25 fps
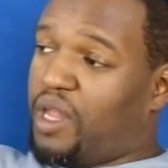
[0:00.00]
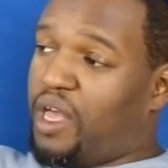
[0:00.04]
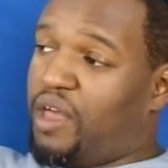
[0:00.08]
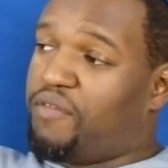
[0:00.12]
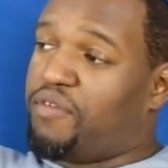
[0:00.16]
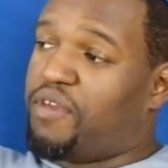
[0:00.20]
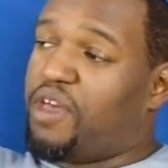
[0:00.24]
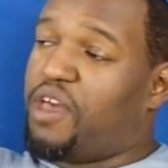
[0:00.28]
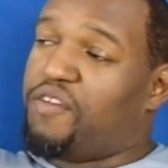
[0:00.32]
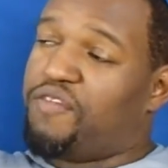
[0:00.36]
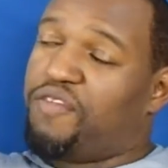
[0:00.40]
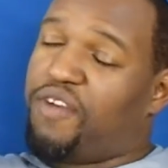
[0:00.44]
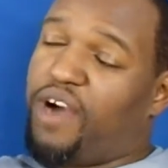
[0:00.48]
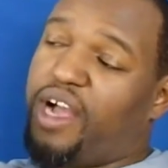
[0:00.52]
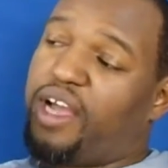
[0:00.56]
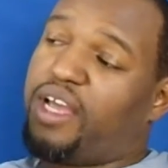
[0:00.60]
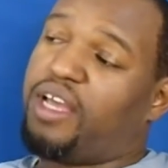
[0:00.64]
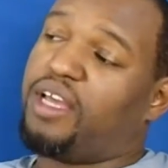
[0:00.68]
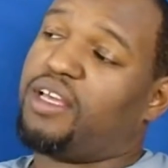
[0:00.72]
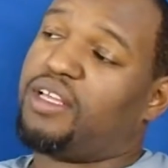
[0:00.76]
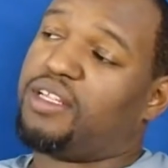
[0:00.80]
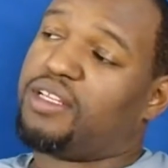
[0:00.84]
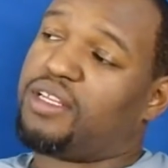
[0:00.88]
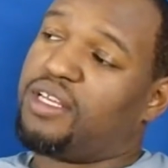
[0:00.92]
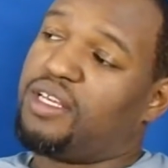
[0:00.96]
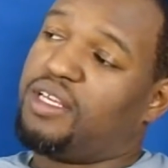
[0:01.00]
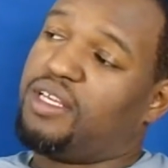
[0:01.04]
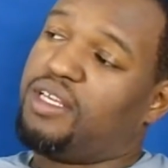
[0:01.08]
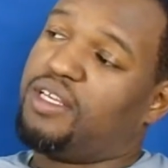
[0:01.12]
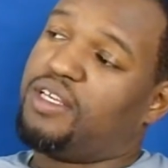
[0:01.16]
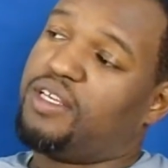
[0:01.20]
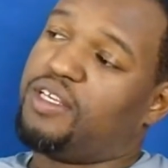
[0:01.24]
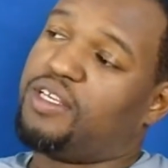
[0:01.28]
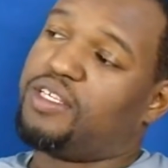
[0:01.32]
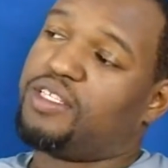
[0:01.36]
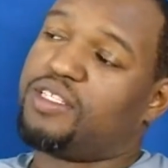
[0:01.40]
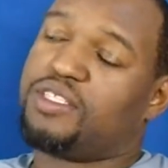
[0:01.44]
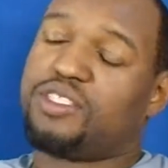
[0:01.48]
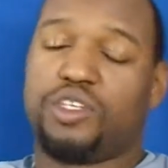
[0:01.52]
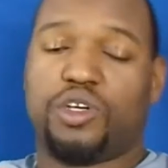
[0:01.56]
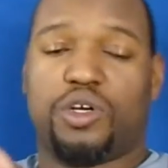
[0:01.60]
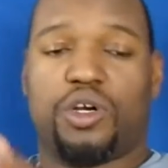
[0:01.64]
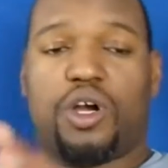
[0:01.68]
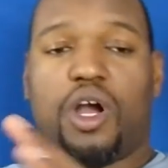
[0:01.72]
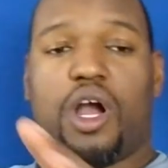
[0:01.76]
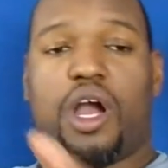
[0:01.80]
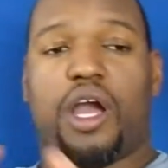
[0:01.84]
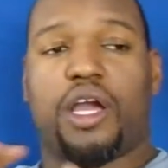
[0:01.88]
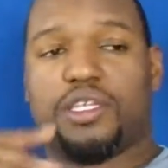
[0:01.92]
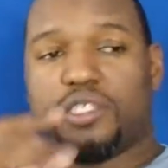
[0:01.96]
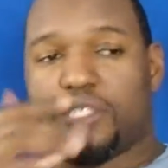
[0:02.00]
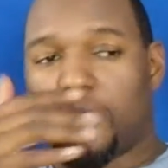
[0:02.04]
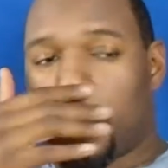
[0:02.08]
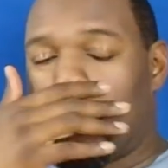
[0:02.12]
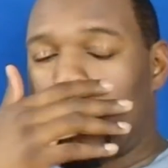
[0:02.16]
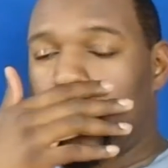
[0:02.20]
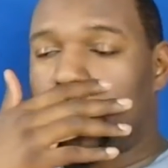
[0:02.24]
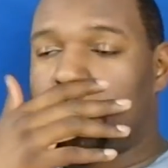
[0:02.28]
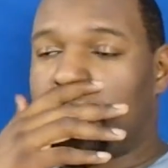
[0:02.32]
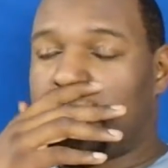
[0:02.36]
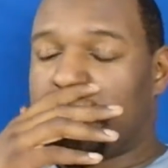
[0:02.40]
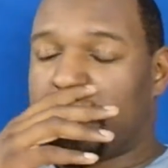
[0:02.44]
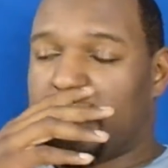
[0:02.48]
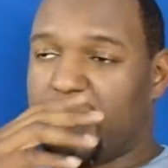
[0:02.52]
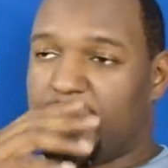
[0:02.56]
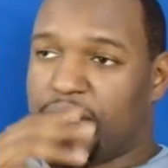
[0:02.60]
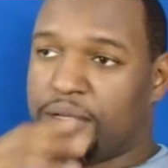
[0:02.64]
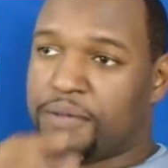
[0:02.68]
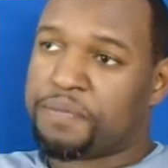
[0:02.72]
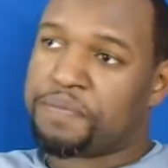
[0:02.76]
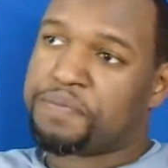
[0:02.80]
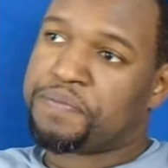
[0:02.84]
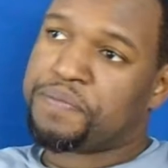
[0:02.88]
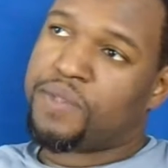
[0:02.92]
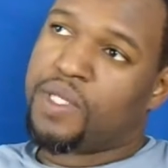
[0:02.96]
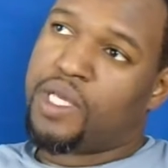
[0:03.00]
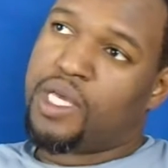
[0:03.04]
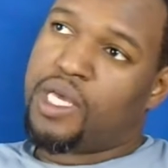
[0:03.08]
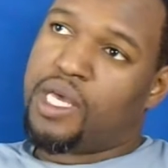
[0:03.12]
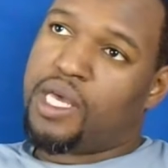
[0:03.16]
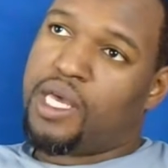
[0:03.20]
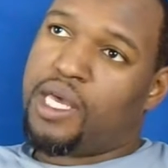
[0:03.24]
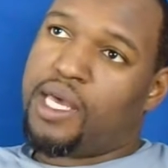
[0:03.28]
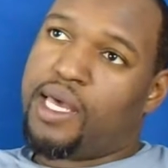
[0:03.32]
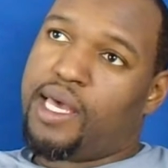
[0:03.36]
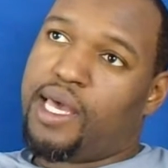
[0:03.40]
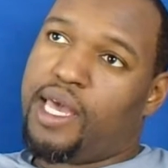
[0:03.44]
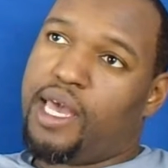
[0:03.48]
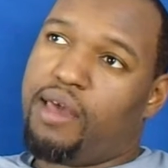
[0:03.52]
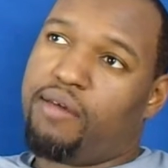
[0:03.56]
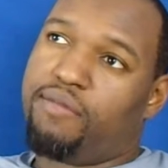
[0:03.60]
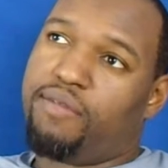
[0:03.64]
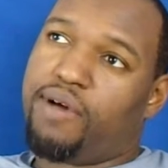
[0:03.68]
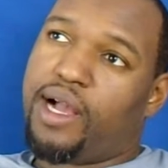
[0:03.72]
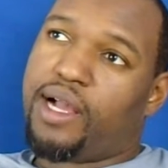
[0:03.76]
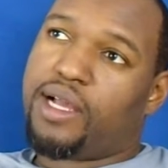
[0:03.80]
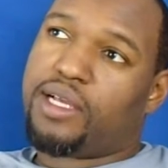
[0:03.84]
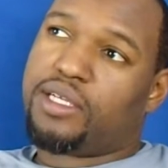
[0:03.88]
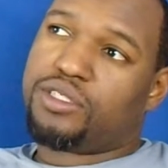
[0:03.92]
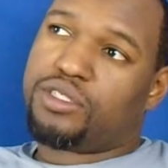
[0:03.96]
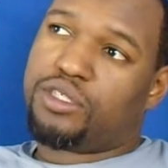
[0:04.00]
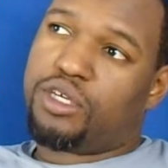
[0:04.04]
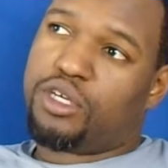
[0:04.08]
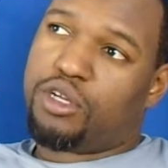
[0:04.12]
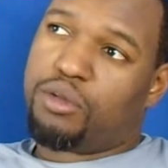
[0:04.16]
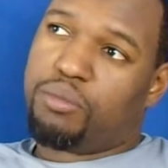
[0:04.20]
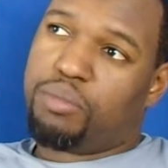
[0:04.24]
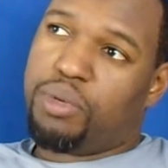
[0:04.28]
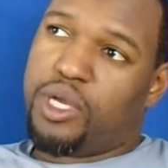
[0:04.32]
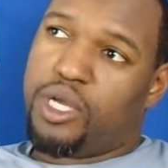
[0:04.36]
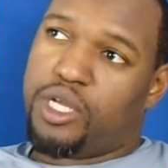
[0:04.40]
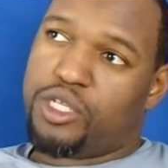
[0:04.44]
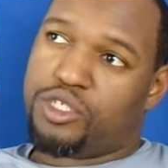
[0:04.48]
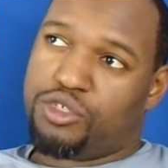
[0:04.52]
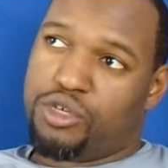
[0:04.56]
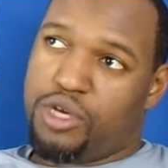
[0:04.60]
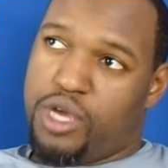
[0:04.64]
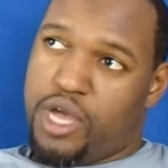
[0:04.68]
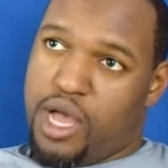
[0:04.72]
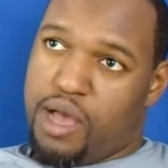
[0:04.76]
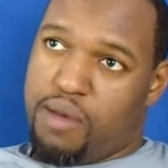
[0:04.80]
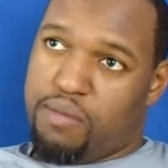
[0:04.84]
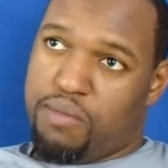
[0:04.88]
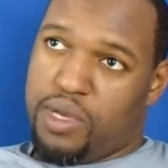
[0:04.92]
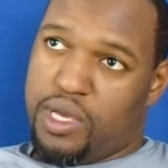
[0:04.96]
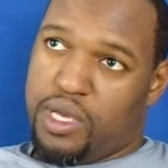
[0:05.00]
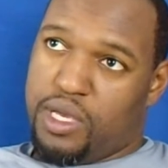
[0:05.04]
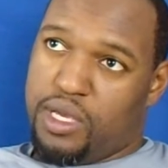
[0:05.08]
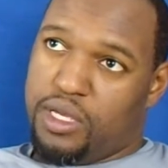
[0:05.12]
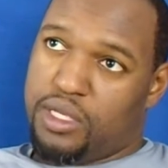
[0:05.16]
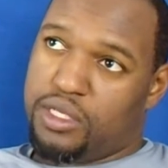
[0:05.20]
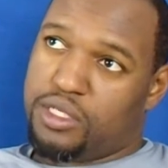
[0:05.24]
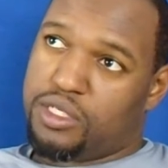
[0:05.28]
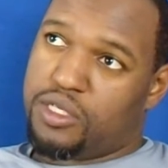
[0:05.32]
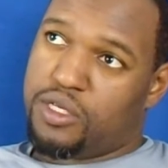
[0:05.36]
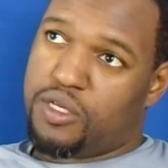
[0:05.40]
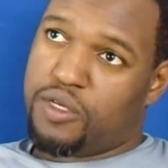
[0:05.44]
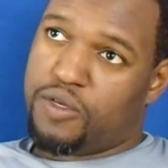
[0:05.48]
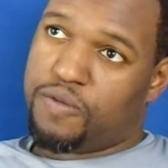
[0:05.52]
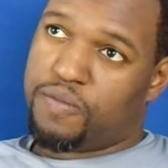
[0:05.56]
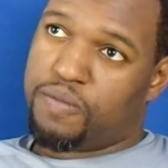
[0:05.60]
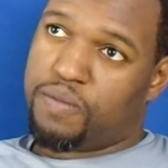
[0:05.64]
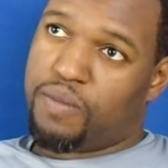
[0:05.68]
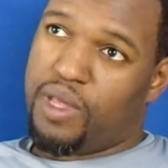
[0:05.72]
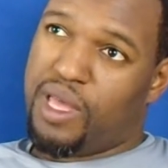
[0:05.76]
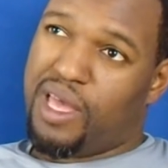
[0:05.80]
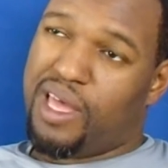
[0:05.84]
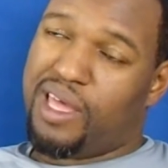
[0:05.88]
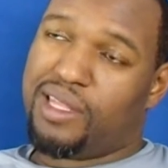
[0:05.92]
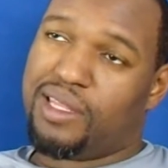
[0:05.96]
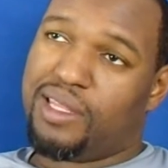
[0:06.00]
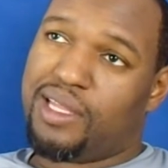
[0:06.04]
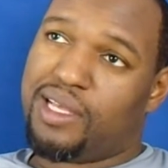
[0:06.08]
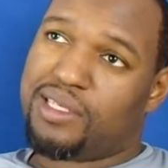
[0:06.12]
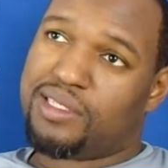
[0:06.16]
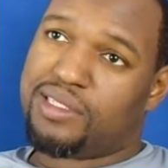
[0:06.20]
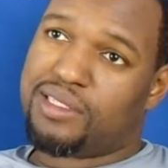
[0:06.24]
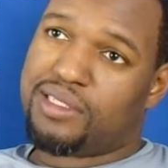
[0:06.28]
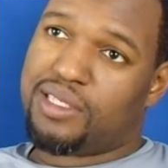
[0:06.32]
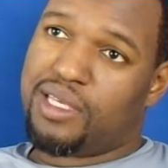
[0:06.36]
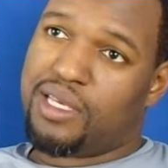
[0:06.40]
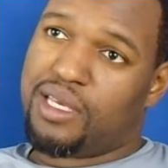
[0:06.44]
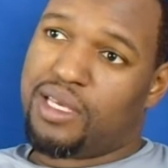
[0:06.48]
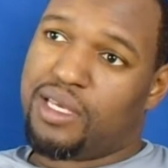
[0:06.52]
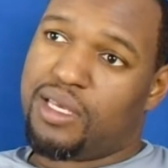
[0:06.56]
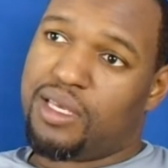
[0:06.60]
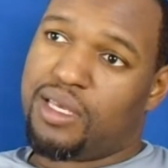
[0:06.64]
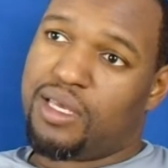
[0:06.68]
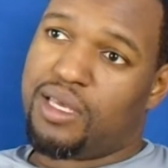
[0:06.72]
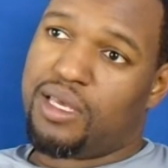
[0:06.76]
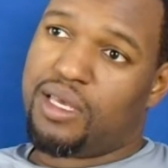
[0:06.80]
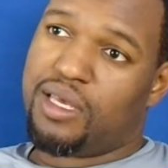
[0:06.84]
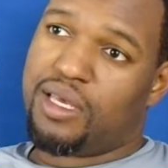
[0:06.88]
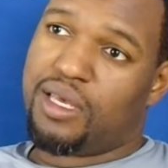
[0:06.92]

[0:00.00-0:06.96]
if I could. So, all right, so here's my thing. If I could start a Patreon page, and let's say